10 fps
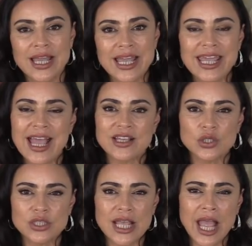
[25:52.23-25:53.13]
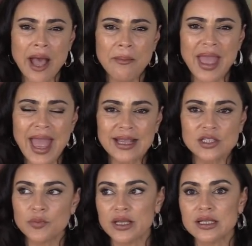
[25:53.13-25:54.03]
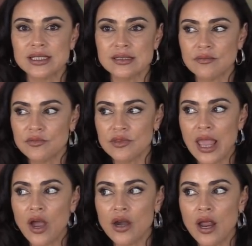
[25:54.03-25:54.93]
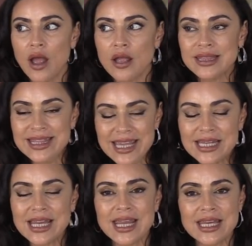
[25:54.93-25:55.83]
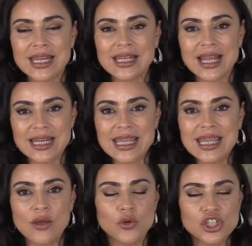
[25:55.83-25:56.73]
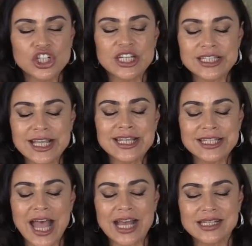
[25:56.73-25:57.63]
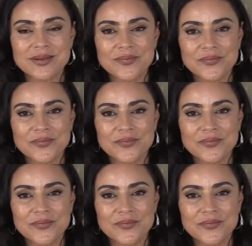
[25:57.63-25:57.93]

He has to say, I'm X, because they are dictating that he or she says that.